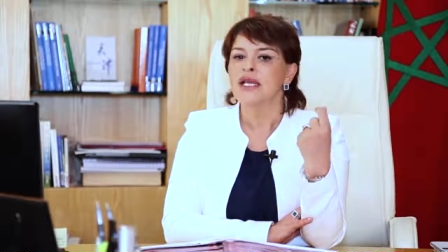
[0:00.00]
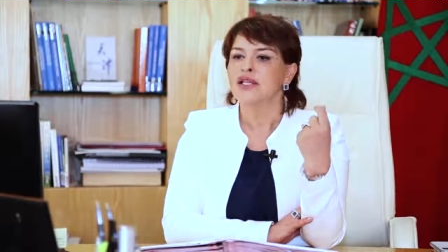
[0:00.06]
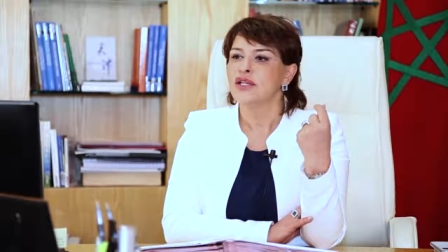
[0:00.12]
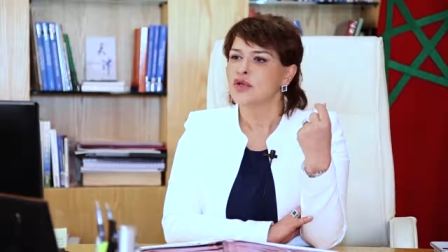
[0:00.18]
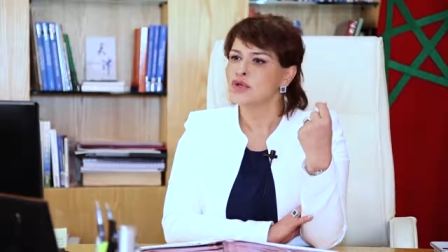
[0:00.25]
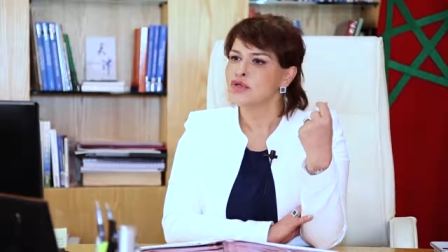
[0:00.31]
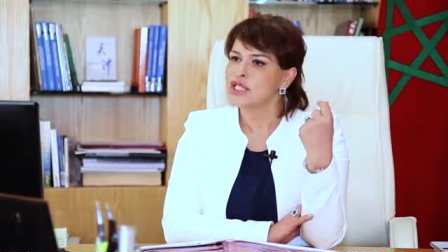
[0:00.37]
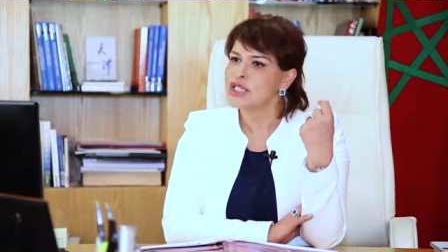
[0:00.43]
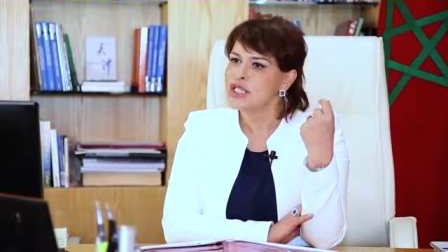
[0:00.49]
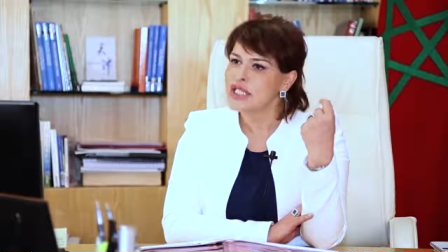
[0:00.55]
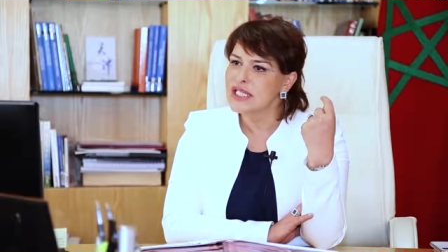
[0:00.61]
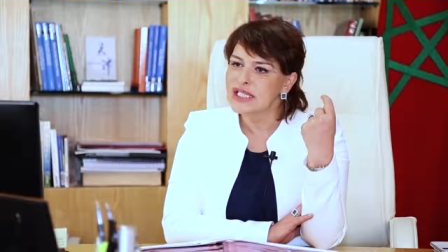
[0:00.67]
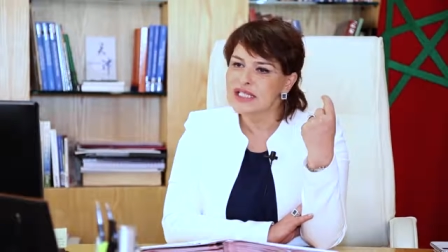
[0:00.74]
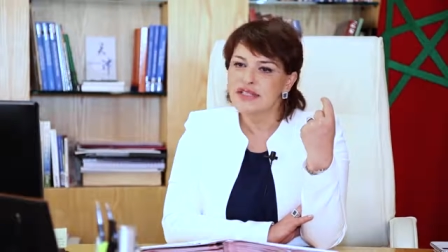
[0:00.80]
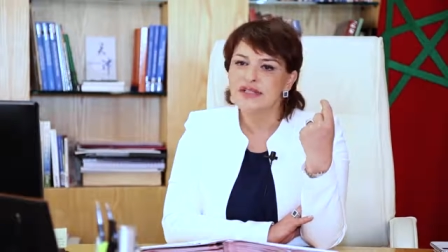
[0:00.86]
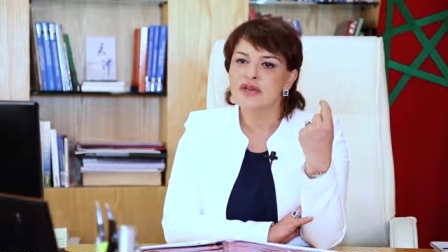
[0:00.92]
Though
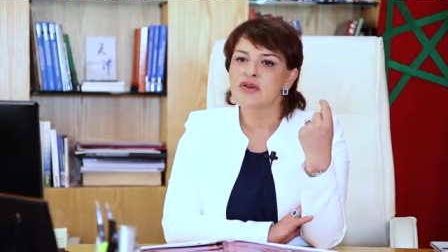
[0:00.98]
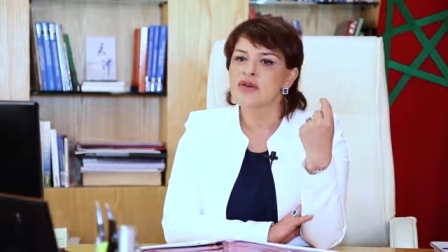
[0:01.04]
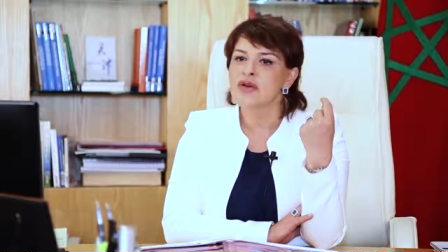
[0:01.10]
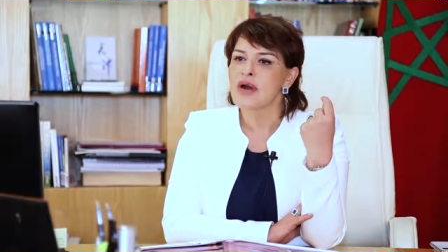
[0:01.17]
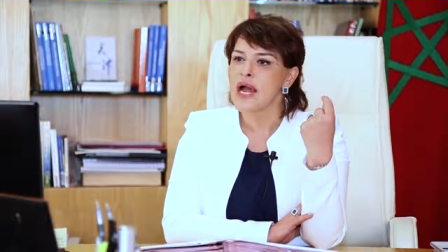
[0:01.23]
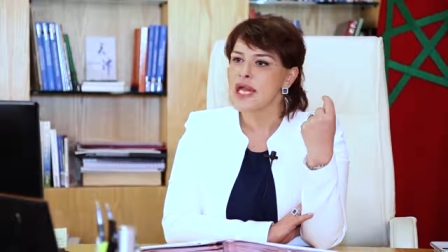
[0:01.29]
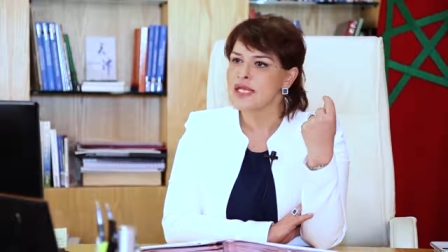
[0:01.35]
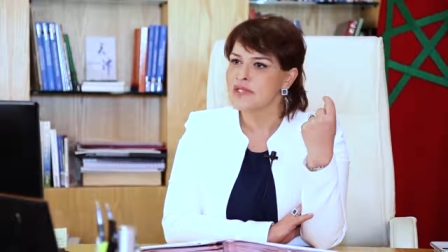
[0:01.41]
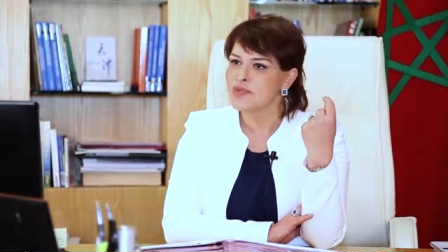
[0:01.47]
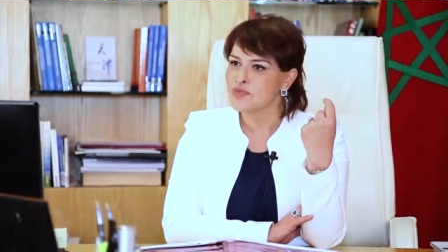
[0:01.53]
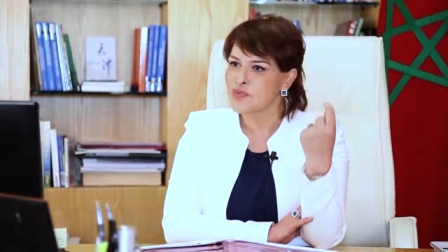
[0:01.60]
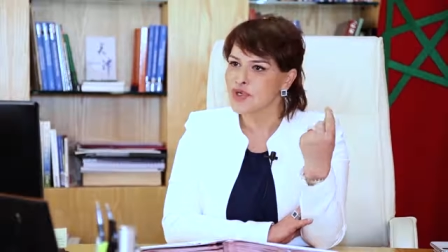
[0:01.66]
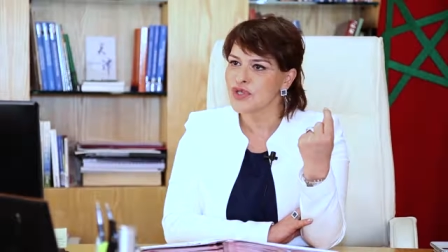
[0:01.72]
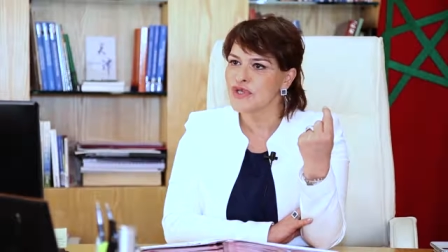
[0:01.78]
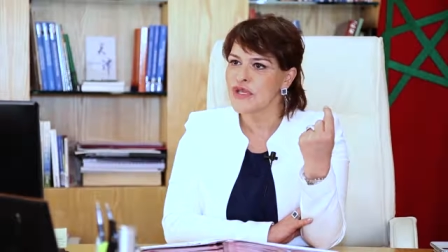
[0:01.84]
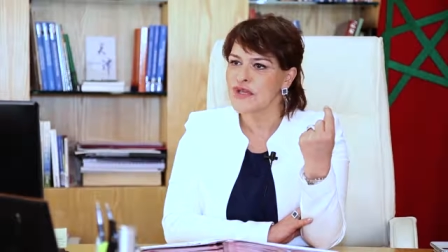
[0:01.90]
she is the right
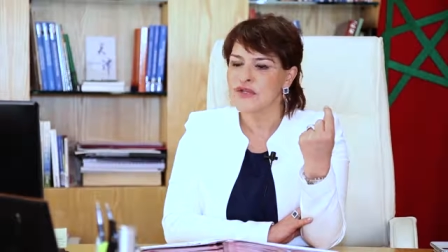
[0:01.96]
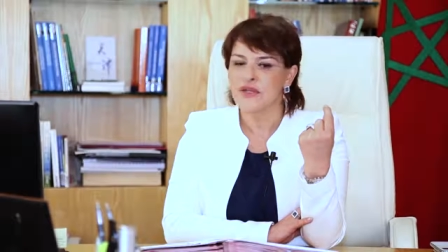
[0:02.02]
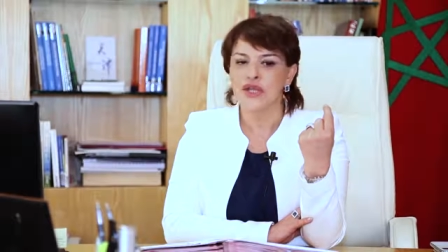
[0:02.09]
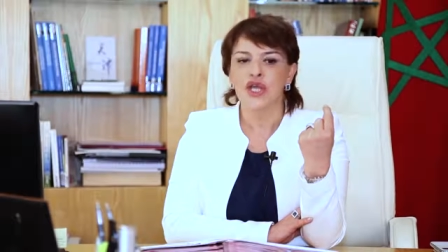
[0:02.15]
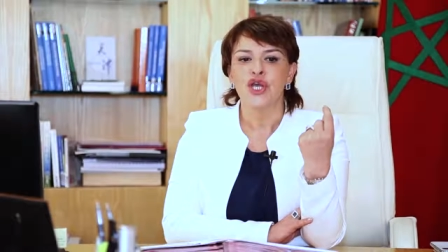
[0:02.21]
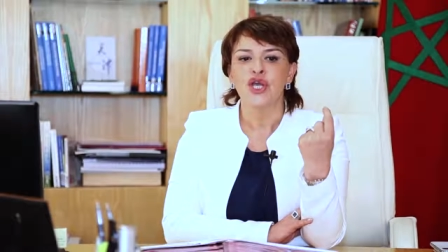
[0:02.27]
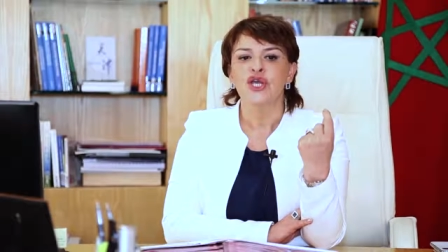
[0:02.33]
person